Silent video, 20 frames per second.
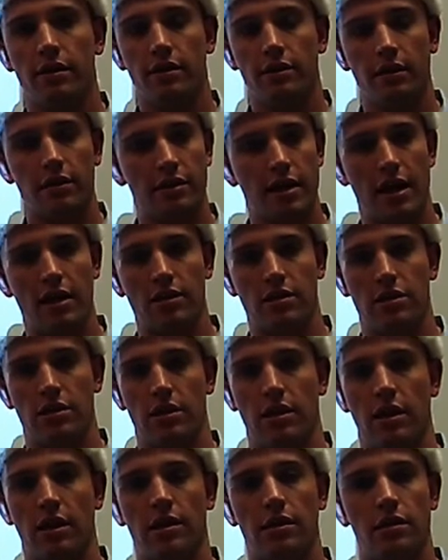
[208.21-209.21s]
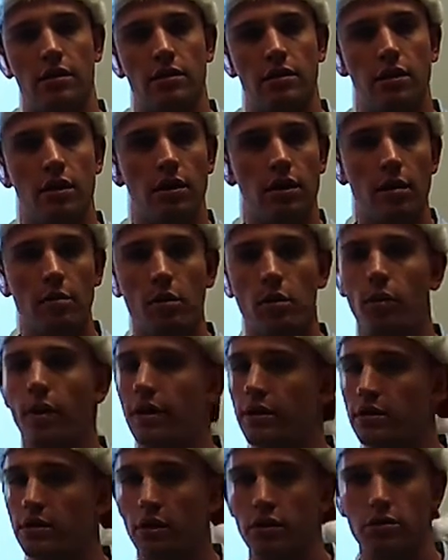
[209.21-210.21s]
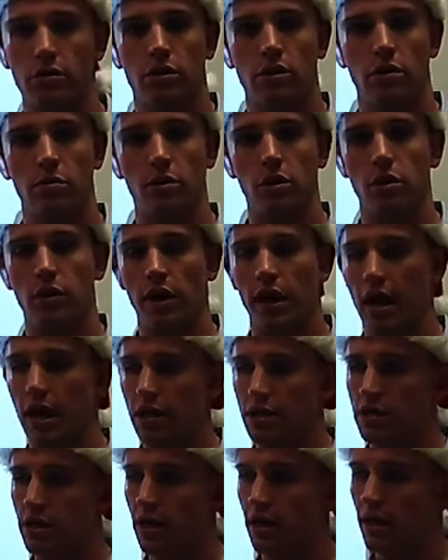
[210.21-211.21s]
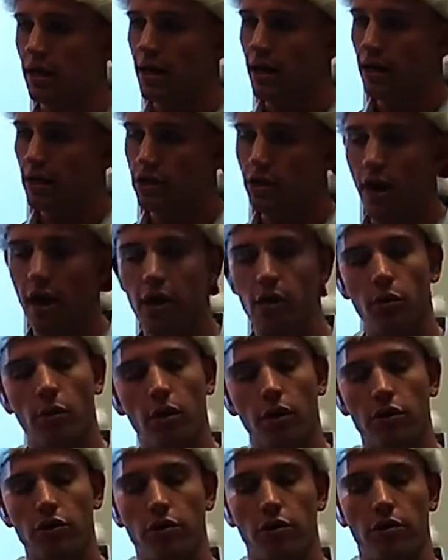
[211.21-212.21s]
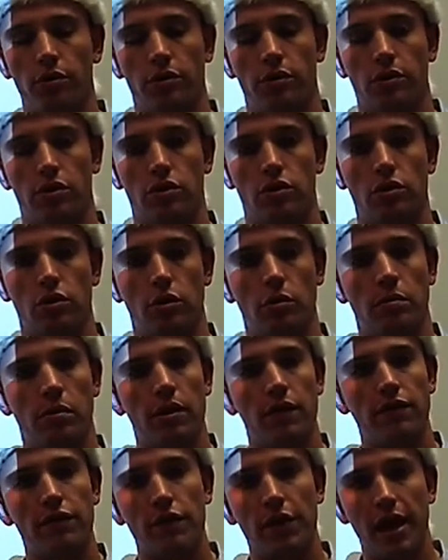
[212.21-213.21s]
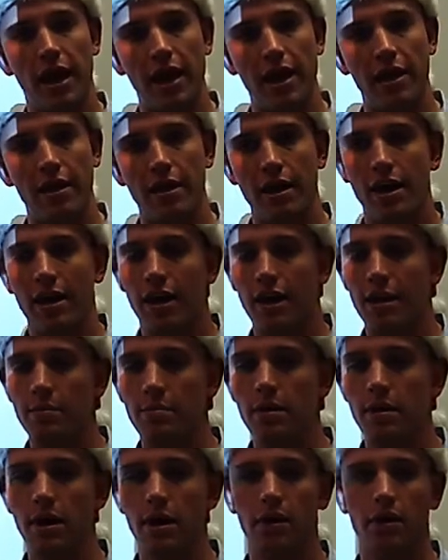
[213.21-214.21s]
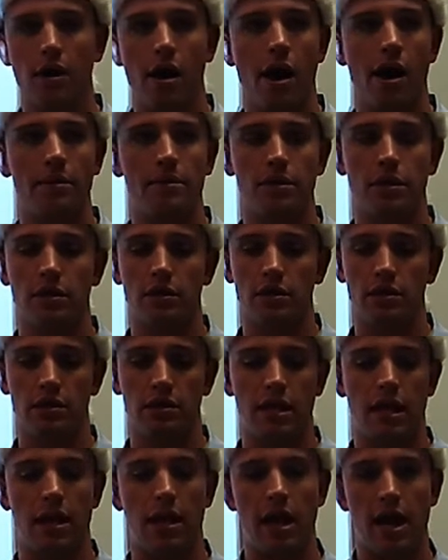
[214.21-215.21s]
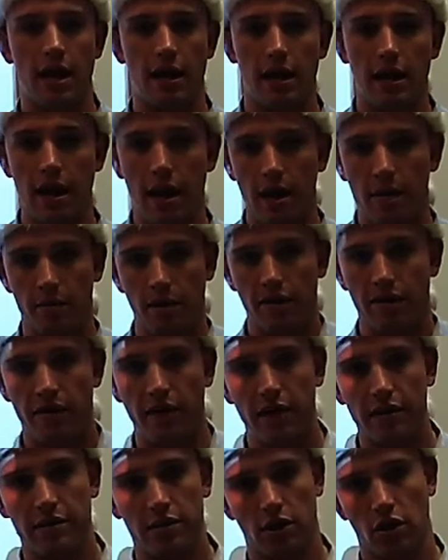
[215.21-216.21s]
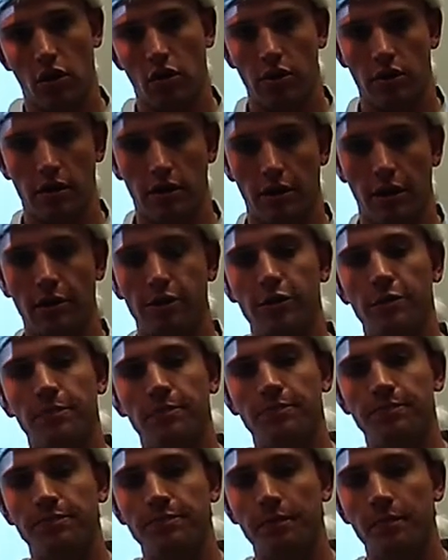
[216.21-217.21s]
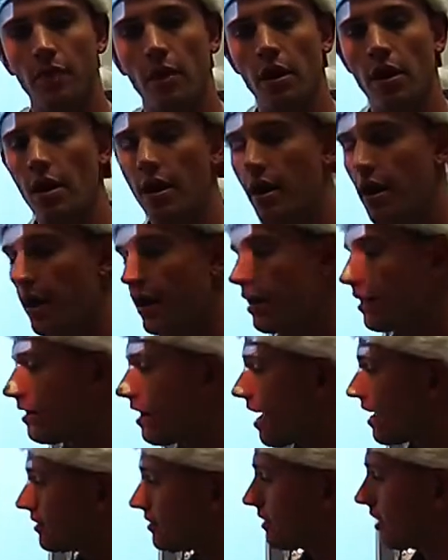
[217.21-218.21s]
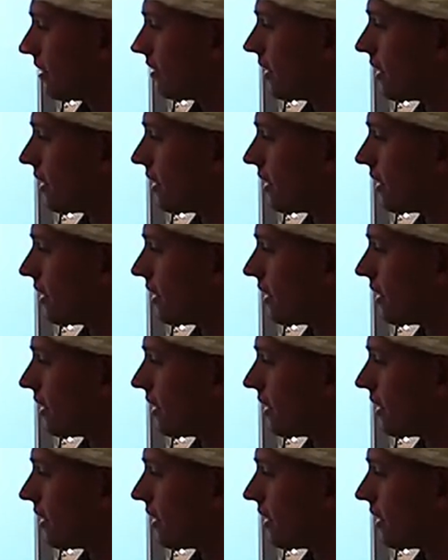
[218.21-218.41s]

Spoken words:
detention. And number one, it starts with communication and trying to work through it with the student. But if you can't, give them another option and just saying, hey, get out of my face and go to detention. And then lastly, I'd